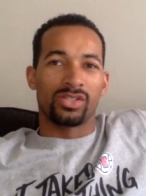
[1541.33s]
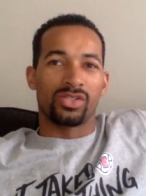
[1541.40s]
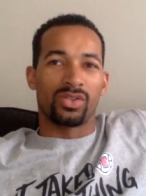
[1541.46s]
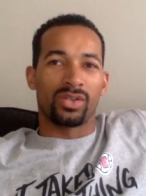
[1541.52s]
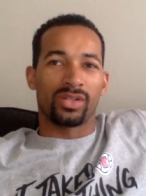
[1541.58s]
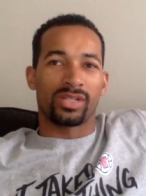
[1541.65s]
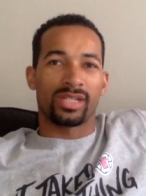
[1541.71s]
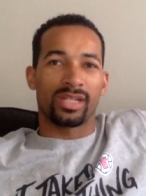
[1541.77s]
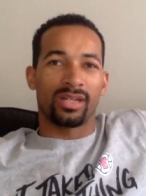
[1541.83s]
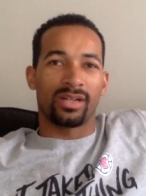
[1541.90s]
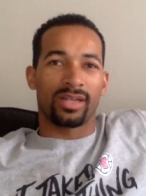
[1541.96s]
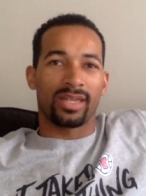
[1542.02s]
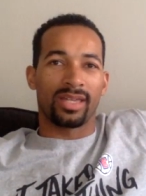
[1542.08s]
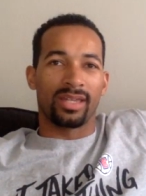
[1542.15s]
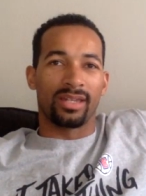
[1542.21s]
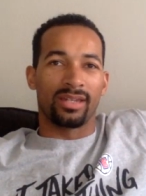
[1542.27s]
George
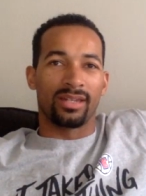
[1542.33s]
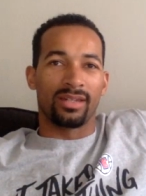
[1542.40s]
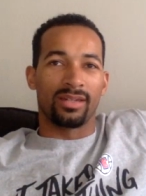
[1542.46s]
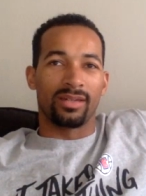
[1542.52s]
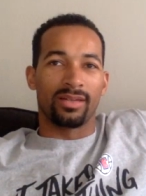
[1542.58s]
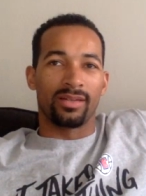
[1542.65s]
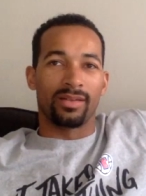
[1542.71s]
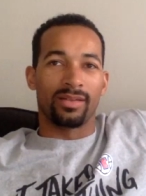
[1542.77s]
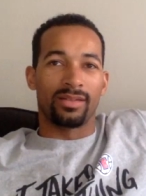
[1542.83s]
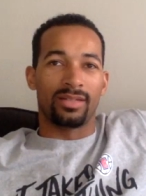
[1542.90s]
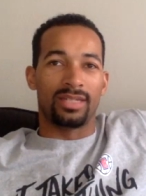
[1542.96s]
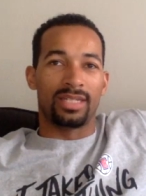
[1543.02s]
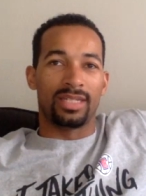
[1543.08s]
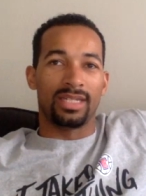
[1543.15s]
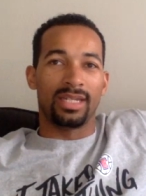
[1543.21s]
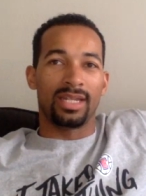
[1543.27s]
Hill getting
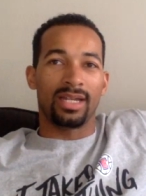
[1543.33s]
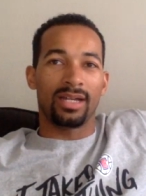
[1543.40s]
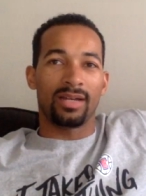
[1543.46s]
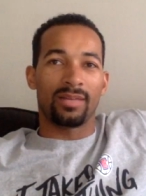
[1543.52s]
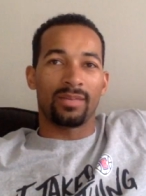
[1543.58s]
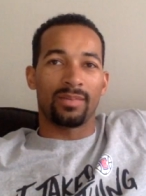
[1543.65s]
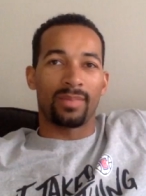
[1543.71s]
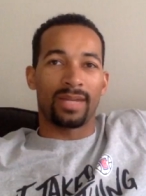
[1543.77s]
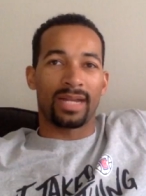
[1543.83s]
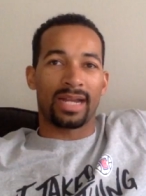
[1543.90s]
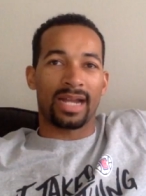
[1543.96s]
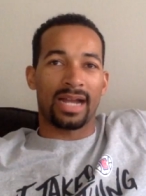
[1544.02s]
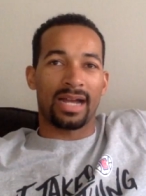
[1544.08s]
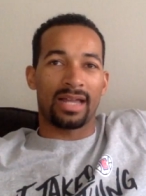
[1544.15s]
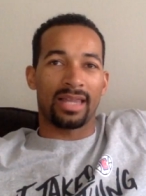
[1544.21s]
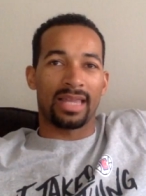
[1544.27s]
D'd up by
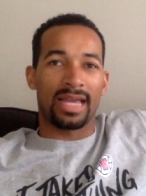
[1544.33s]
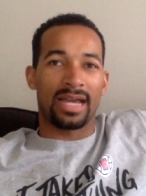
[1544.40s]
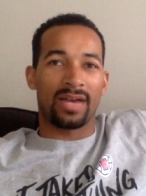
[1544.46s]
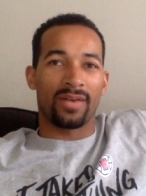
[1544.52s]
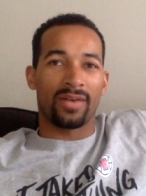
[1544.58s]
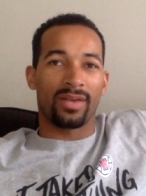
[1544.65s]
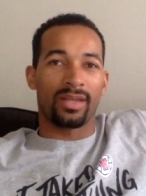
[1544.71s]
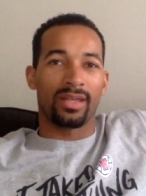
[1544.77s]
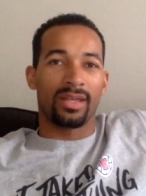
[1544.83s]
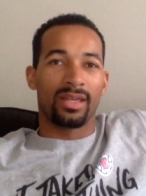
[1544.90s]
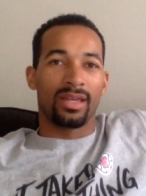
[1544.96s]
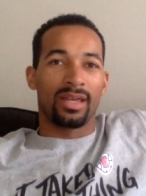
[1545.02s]
Kyle Lowry.